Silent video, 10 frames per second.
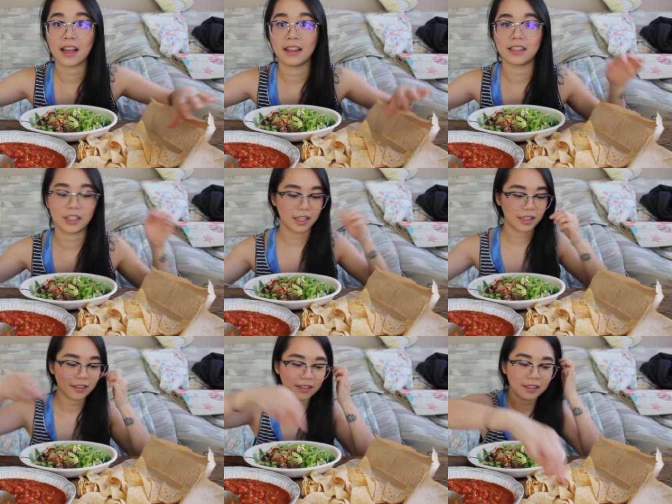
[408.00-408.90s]
That's
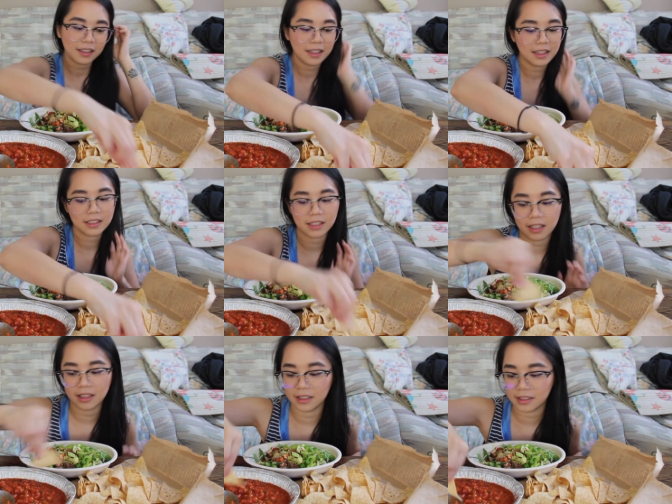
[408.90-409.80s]
good. That's
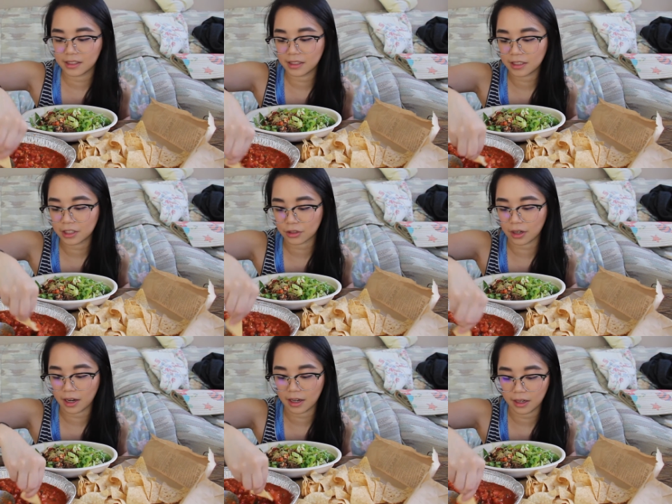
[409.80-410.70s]
good. Let's let's
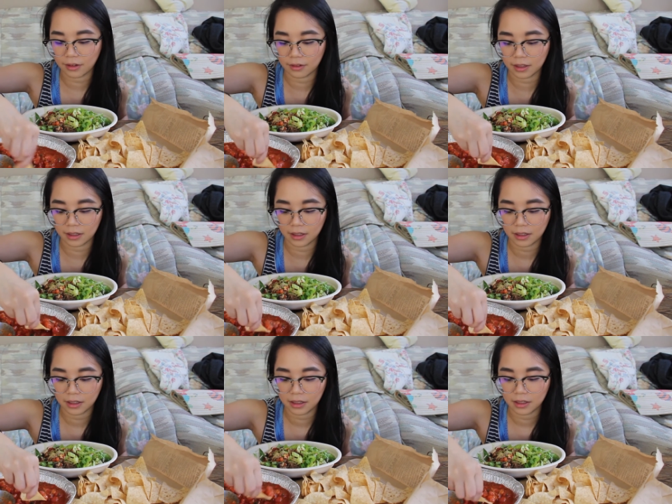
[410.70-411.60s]
try one of
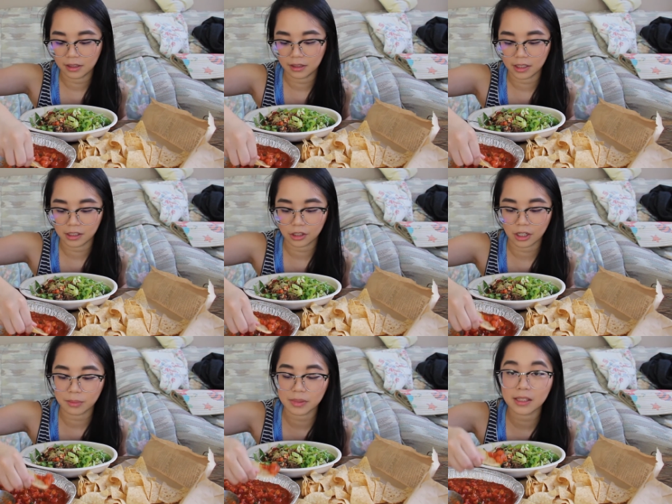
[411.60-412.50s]
these
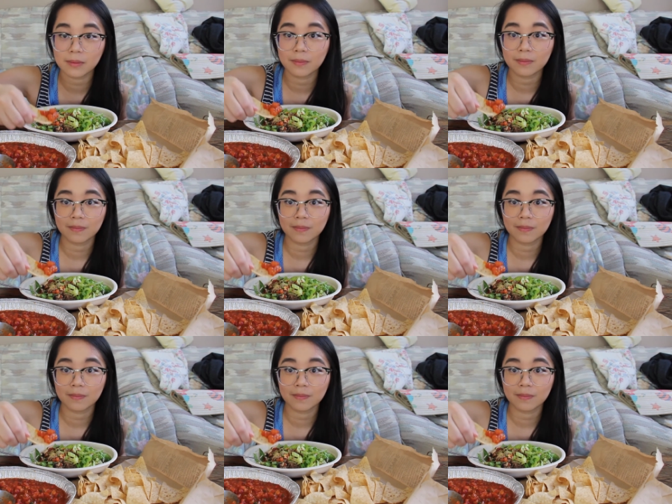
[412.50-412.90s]
chips.